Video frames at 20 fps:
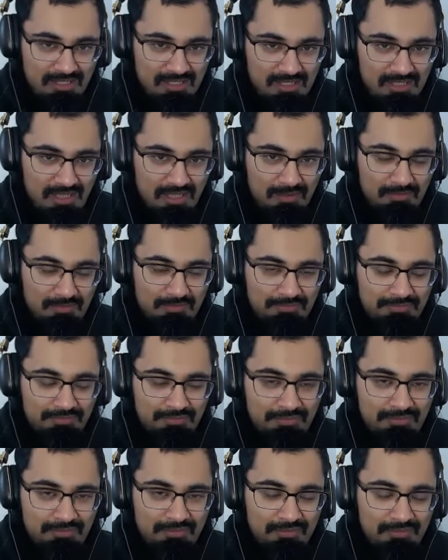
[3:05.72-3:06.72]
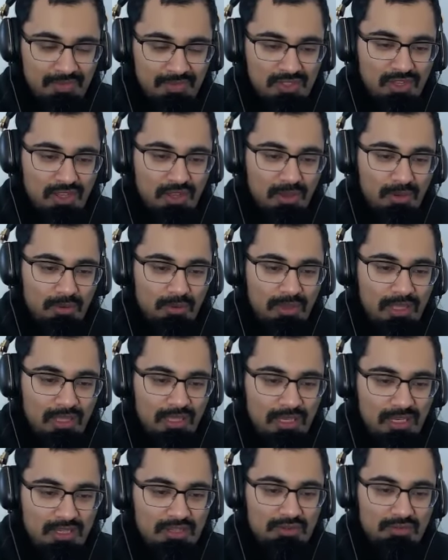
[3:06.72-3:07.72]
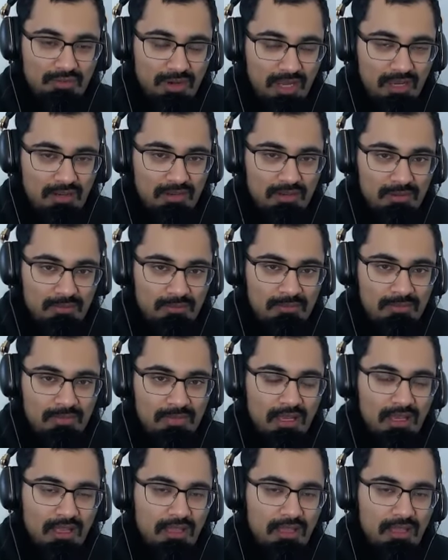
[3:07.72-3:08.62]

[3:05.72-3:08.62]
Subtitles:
the same. So it is random.